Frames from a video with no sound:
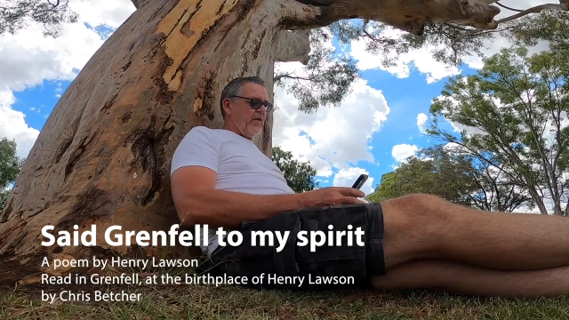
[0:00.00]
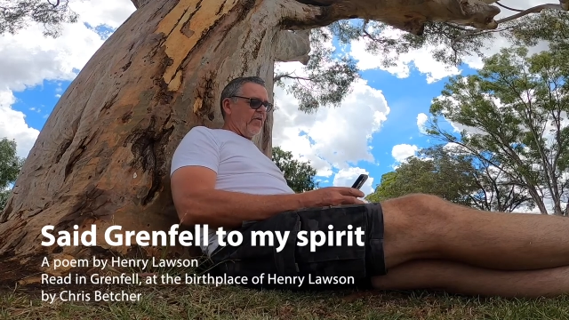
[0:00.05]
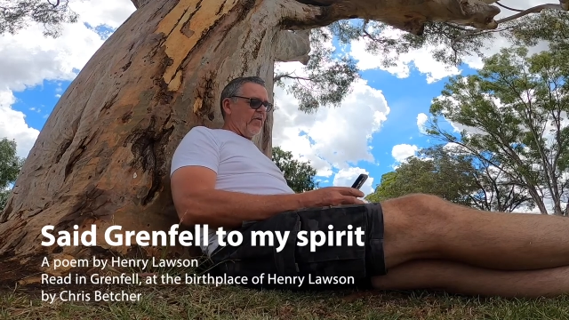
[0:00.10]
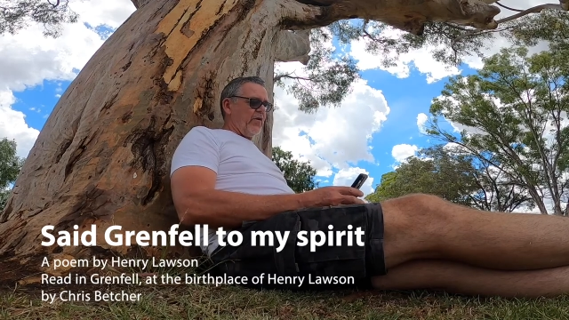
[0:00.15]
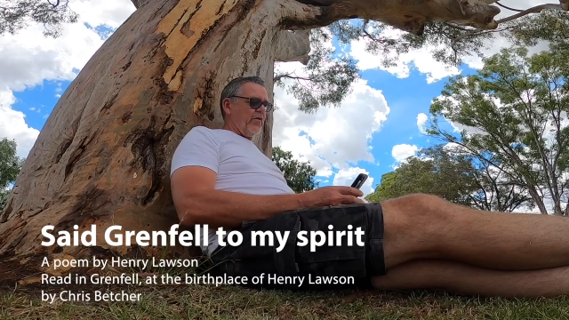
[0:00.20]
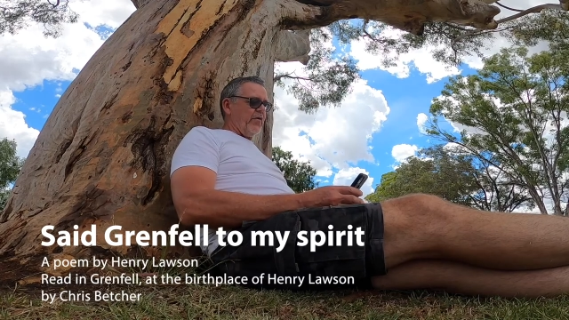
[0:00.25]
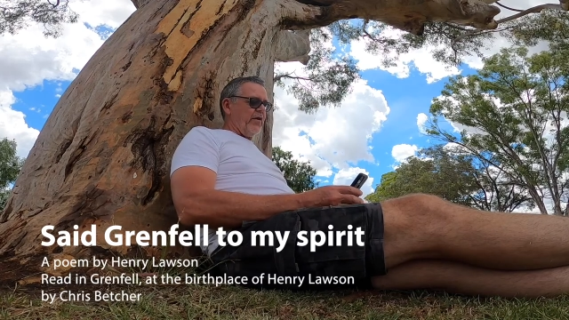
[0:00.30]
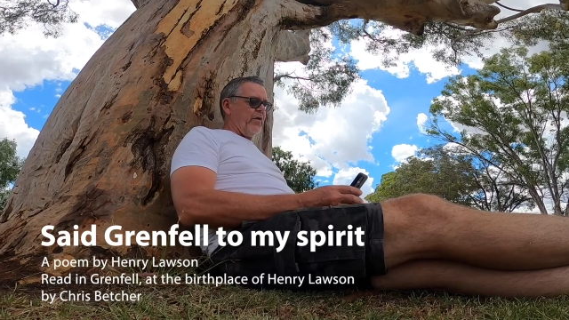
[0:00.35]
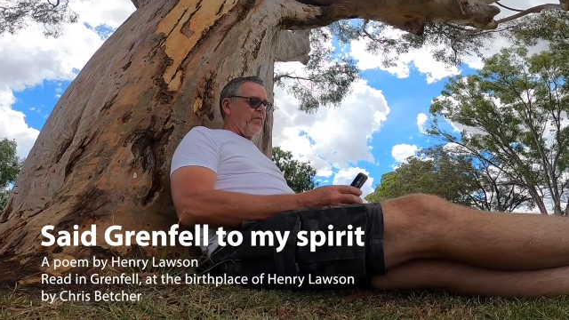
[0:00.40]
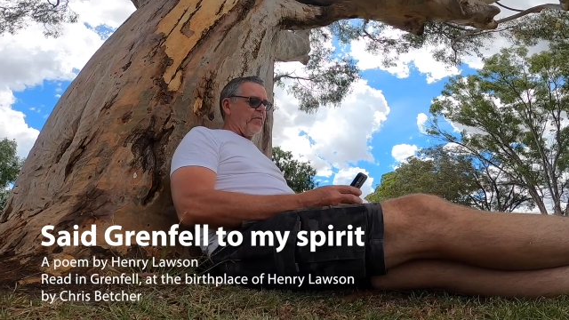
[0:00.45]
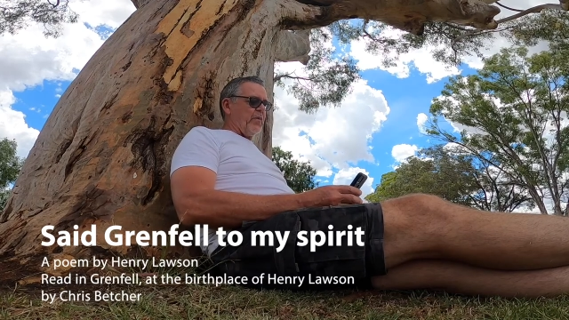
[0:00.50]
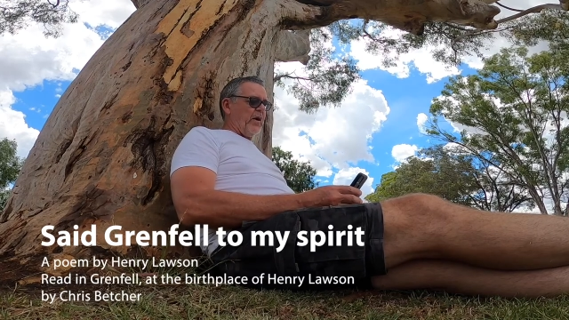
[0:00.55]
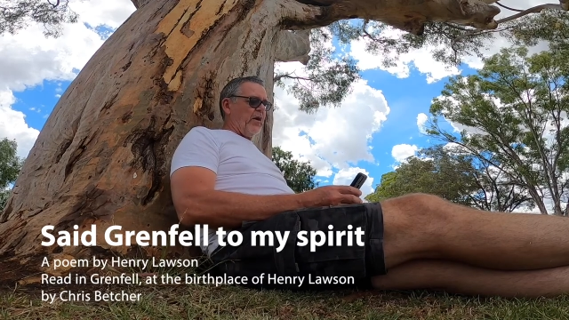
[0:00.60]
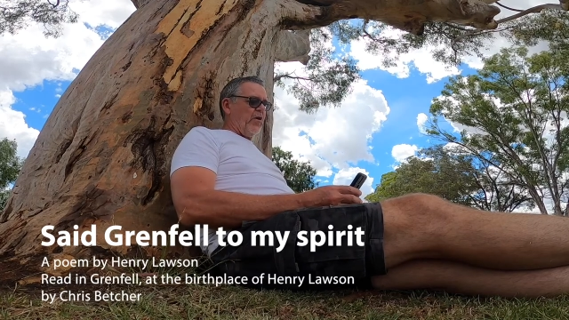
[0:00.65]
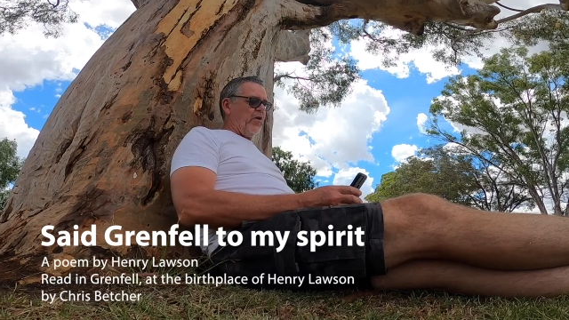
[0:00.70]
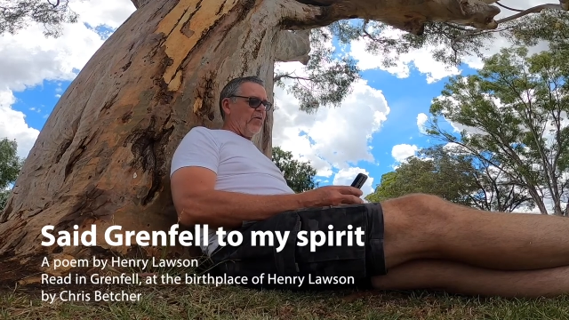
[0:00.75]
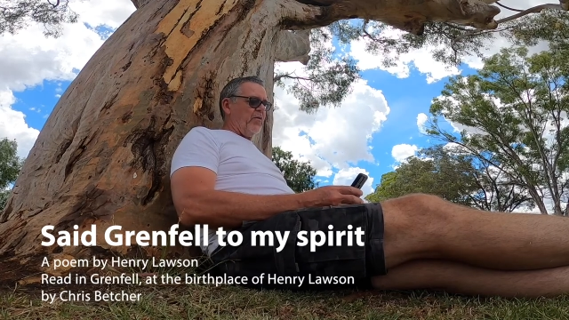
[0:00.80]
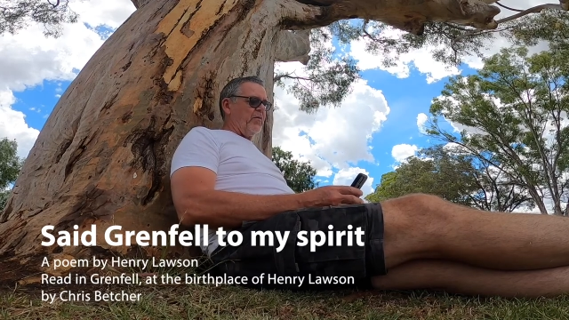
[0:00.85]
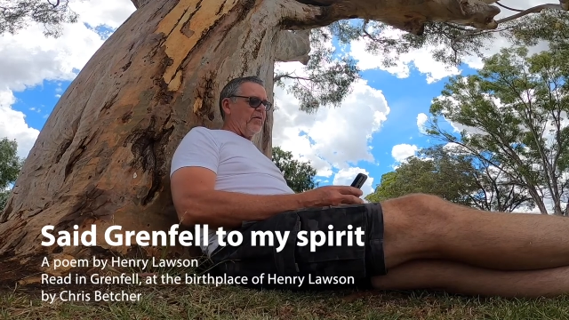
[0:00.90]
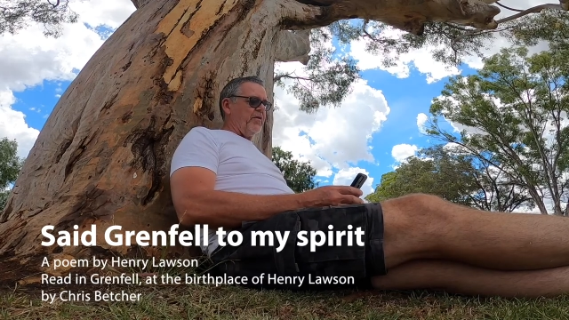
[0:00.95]
I want to read a
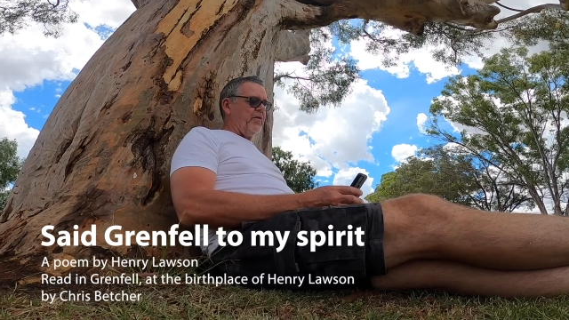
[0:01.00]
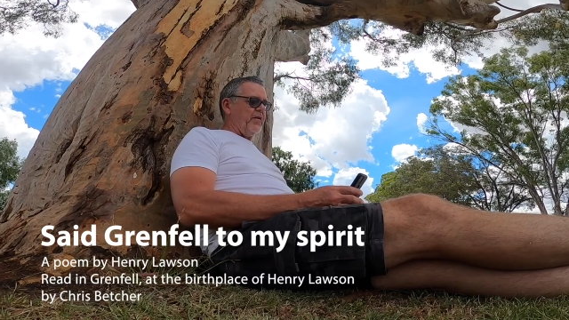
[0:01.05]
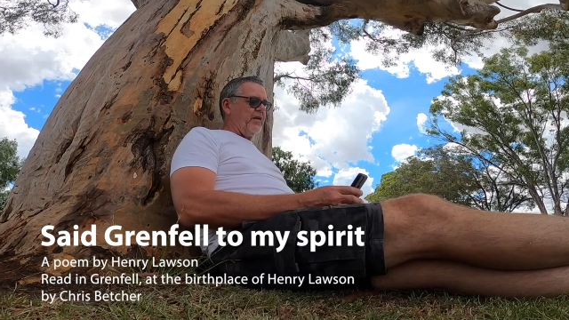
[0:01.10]
poem